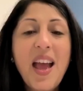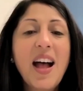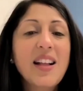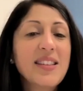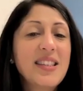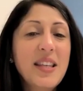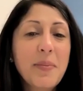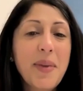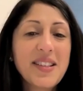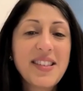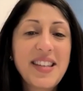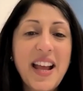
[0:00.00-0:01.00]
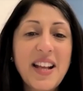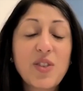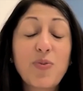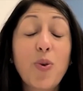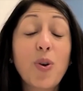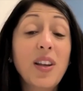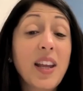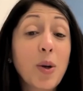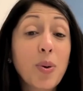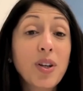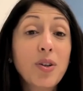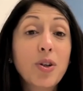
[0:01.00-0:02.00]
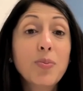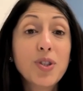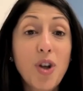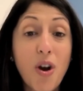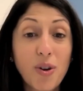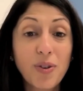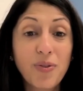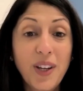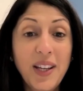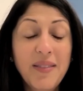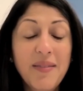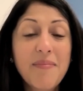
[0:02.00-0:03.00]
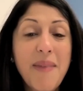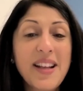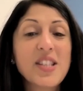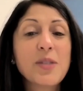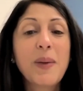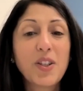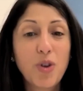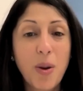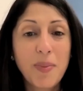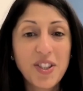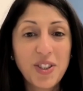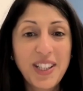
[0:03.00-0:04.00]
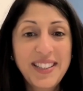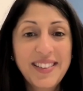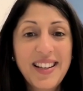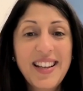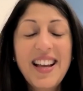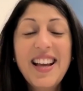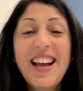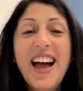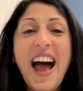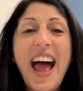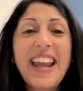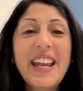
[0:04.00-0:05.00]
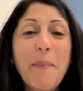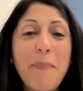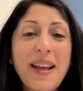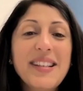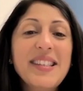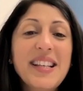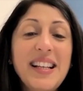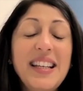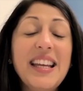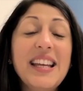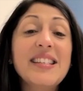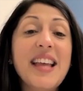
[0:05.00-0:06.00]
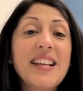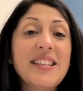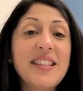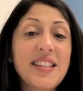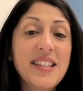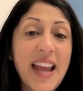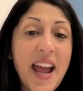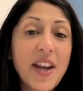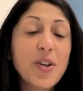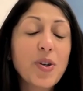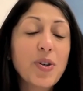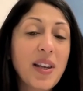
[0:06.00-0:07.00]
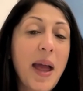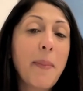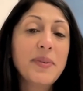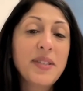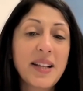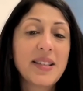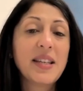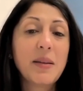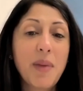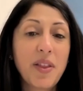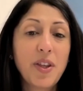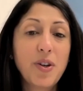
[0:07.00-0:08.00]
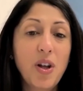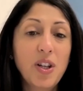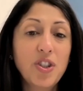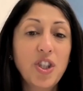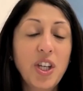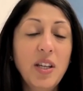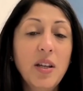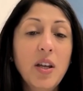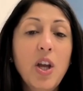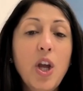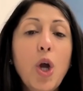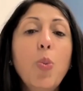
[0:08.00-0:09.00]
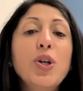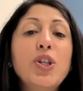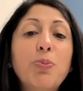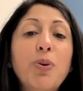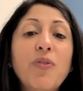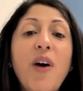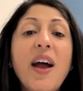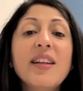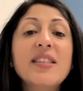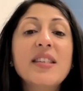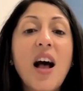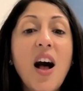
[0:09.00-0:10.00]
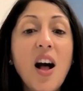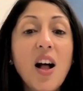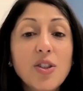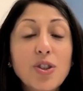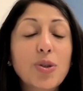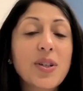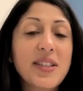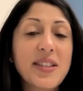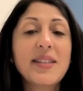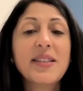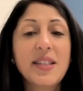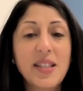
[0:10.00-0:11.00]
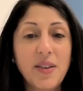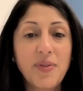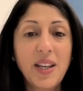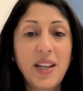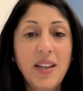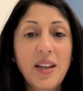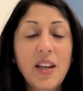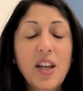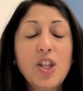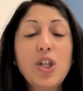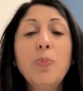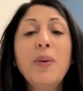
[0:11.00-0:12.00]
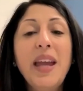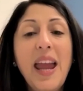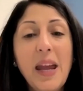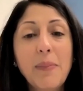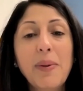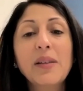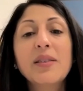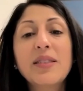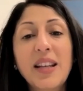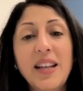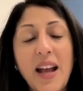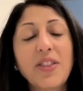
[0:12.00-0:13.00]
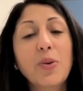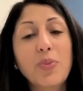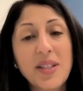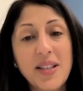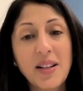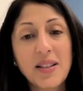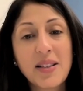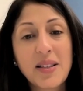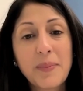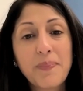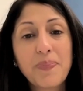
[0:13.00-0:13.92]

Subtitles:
LCMS stands for liquid chromatography mass spectrometry, and it basically is a standard lab testing methodology which provides ultra sensitivity to be able to get the result.